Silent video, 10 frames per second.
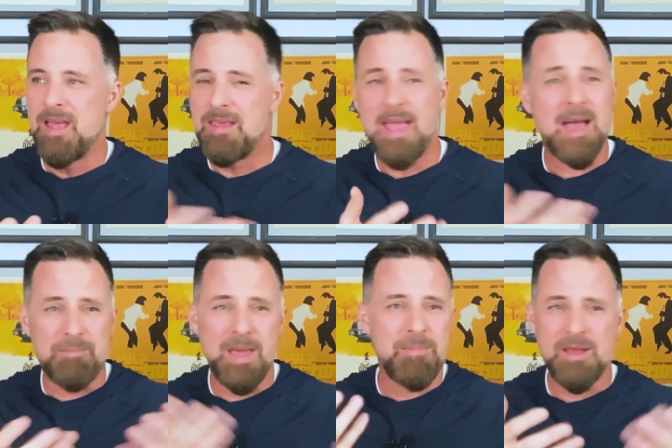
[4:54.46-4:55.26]
Yeah,
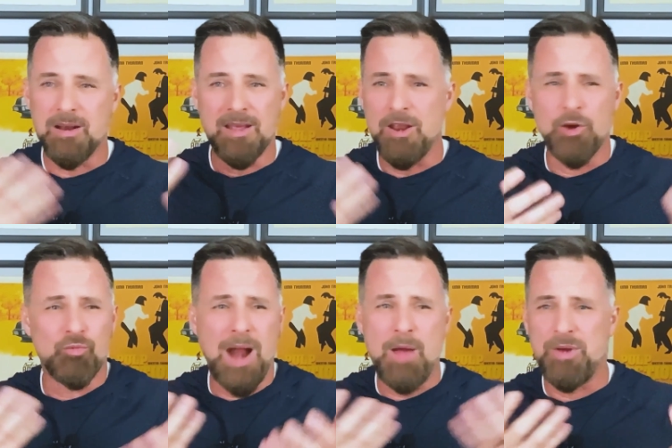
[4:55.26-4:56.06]
maybe it'll, it'll
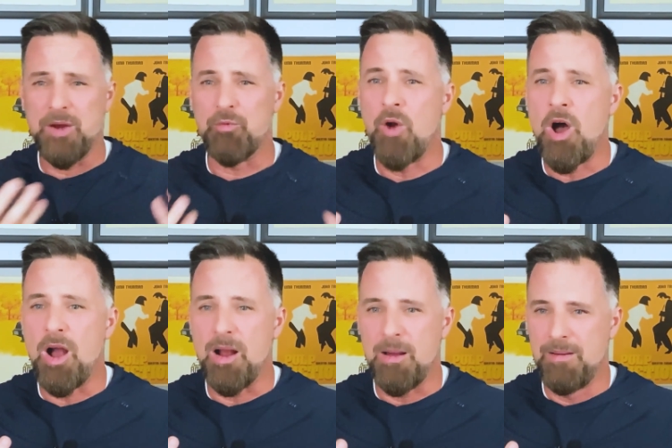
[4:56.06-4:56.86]
round it
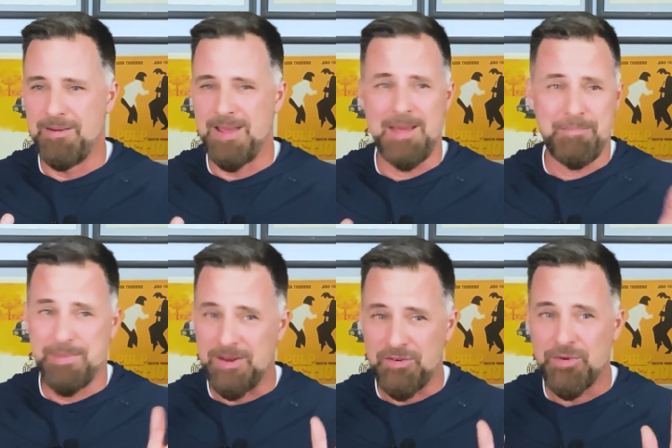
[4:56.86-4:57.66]
wrong. Okay.
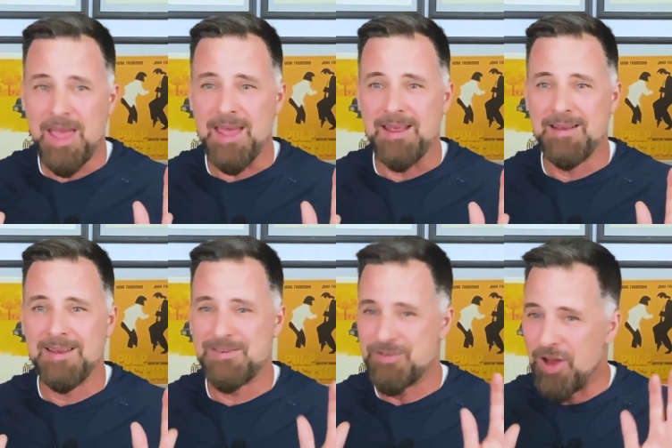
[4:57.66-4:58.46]
But that's okay.
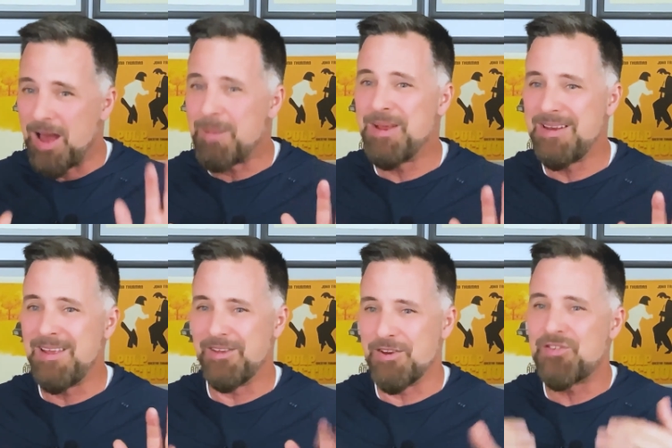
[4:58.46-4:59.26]
that's not a big
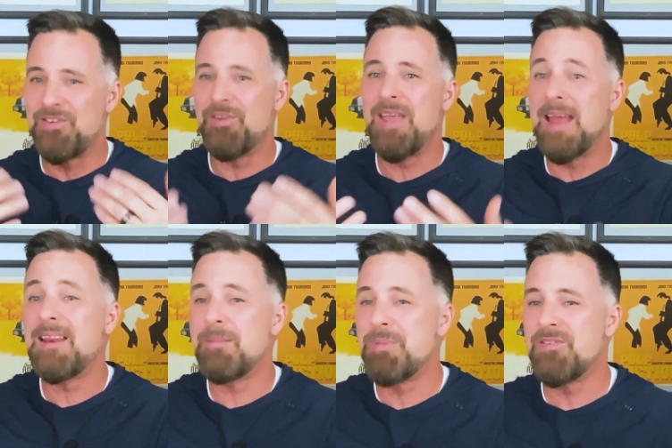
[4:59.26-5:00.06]
deal. You're still getting
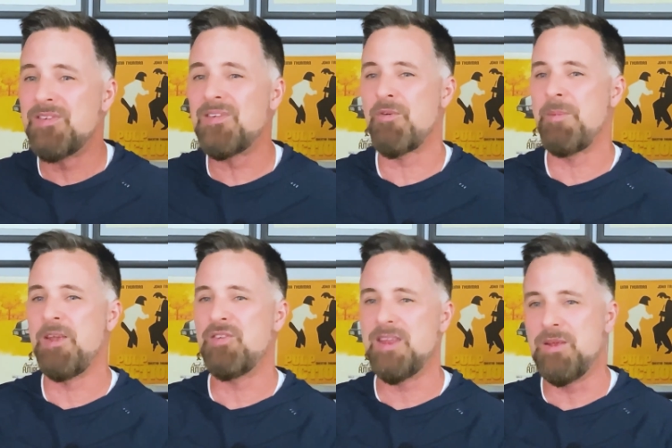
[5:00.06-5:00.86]
the business
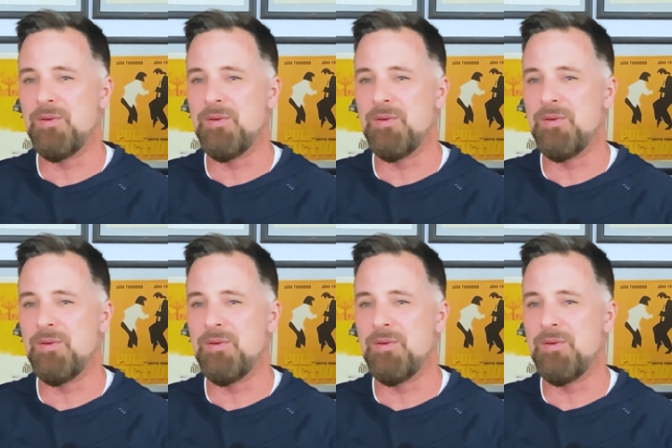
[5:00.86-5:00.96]
information that you